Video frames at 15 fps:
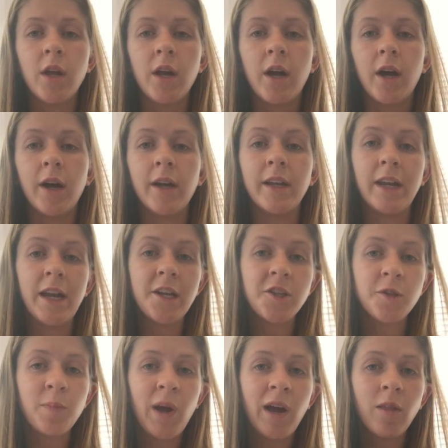an
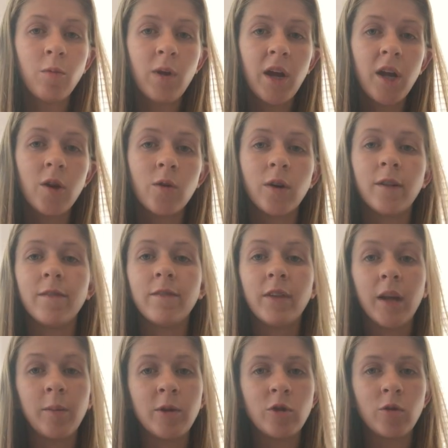aging pathway or an
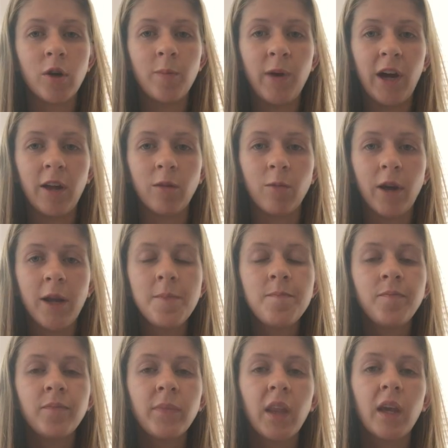inflammatory pathway
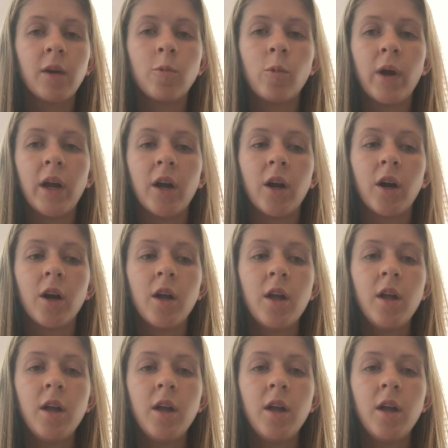where